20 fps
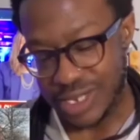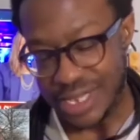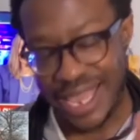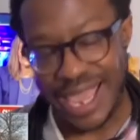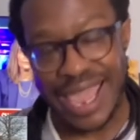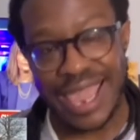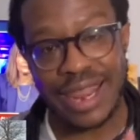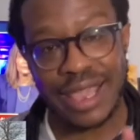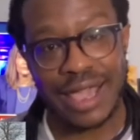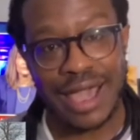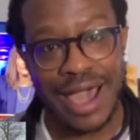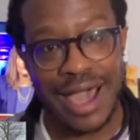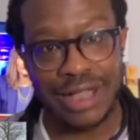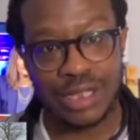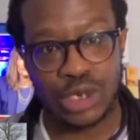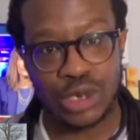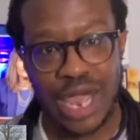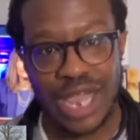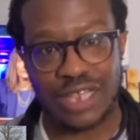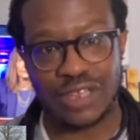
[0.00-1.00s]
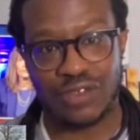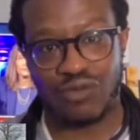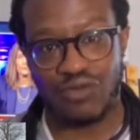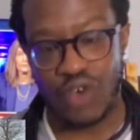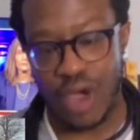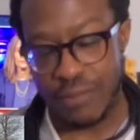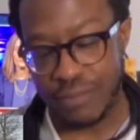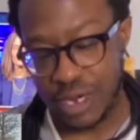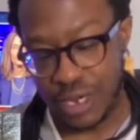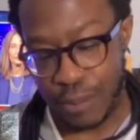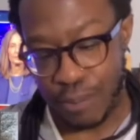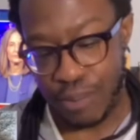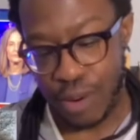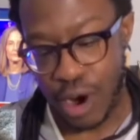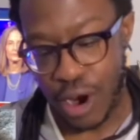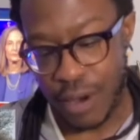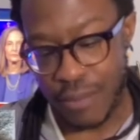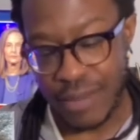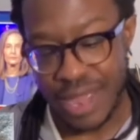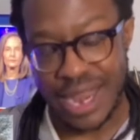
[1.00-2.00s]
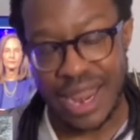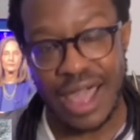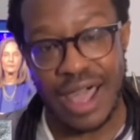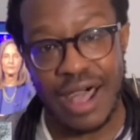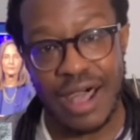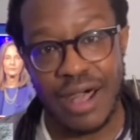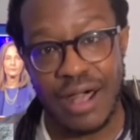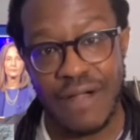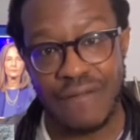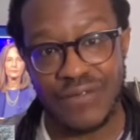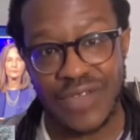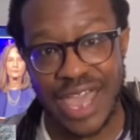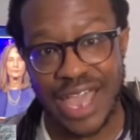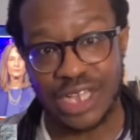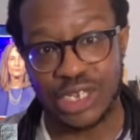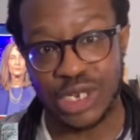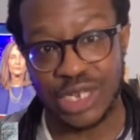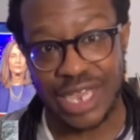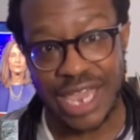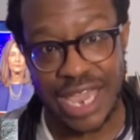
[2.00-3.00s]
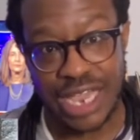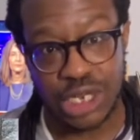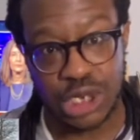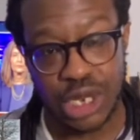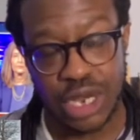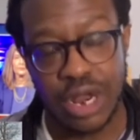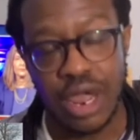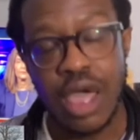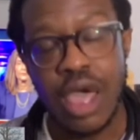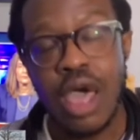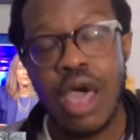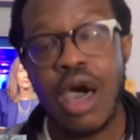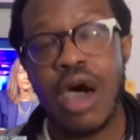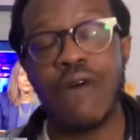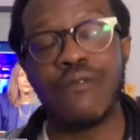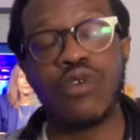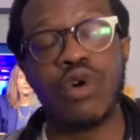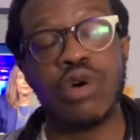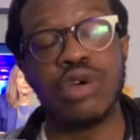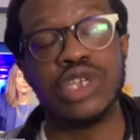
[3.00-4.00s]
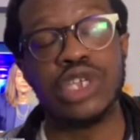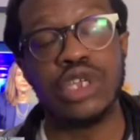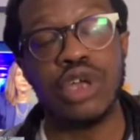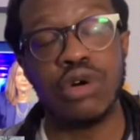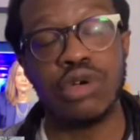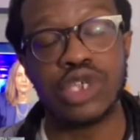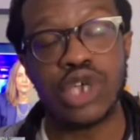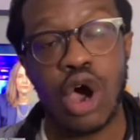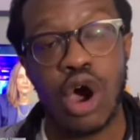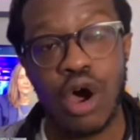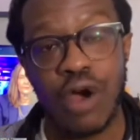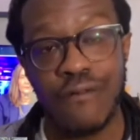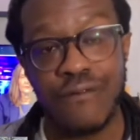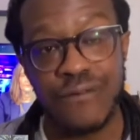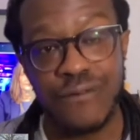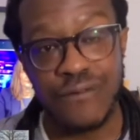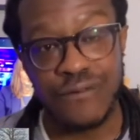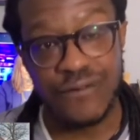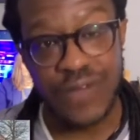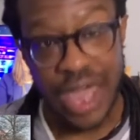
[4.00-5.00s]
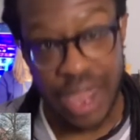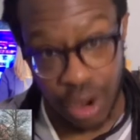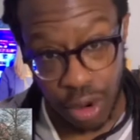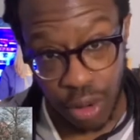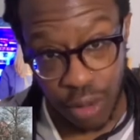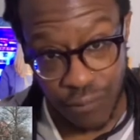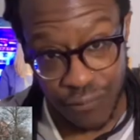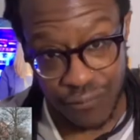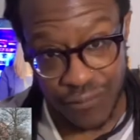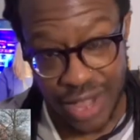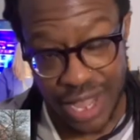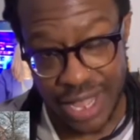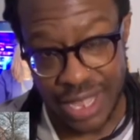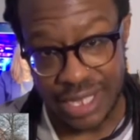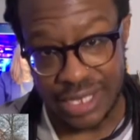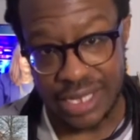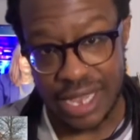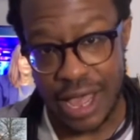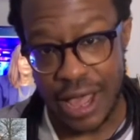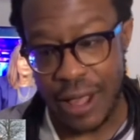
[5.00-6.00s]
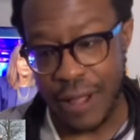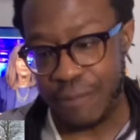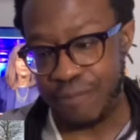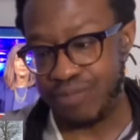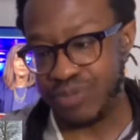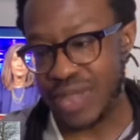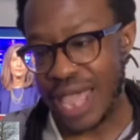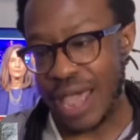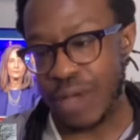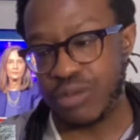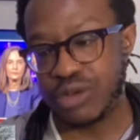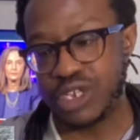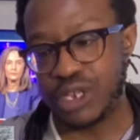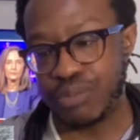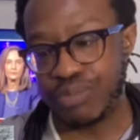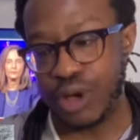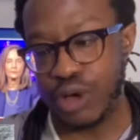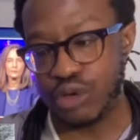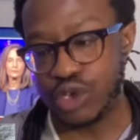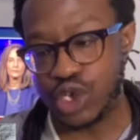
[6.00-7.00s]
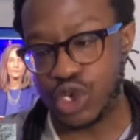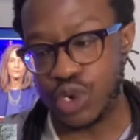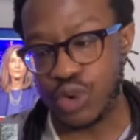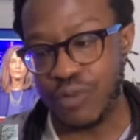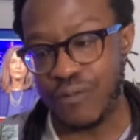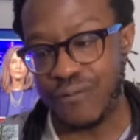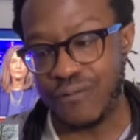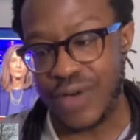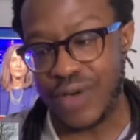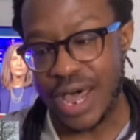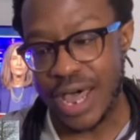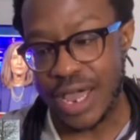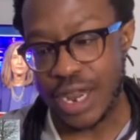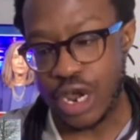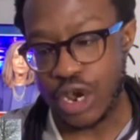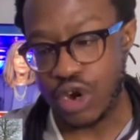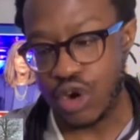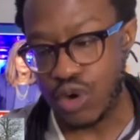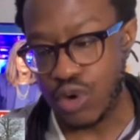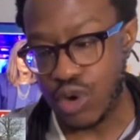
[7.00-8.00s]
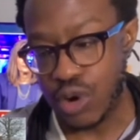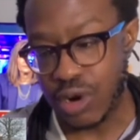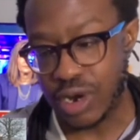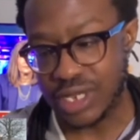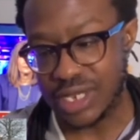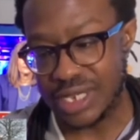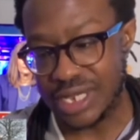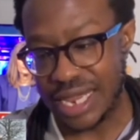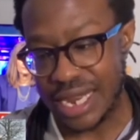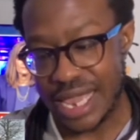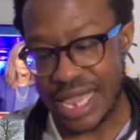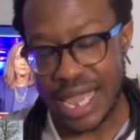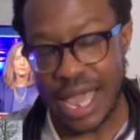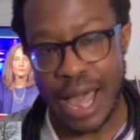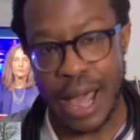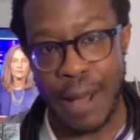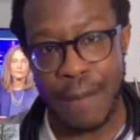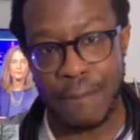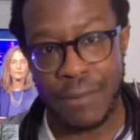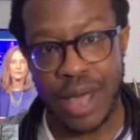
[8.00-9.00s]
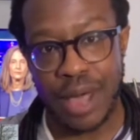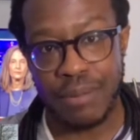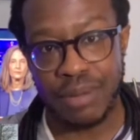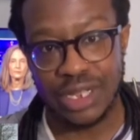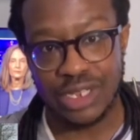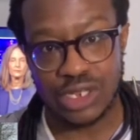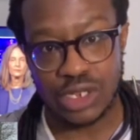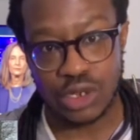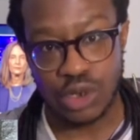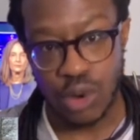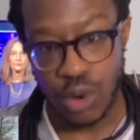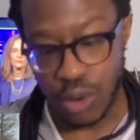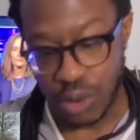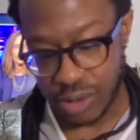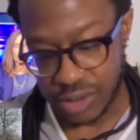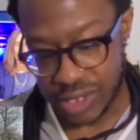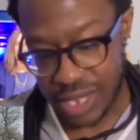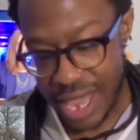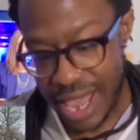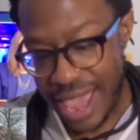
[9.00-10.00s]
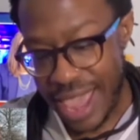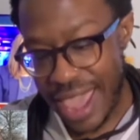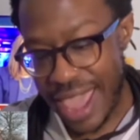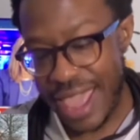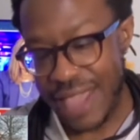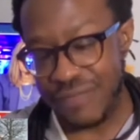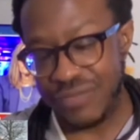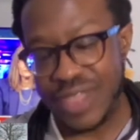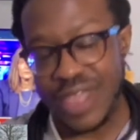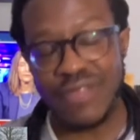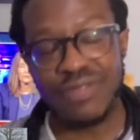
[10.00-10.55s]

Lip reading: in contracts from the Department of Education. Of course, those are federal funds that were supposed to fund New York City public schools. And then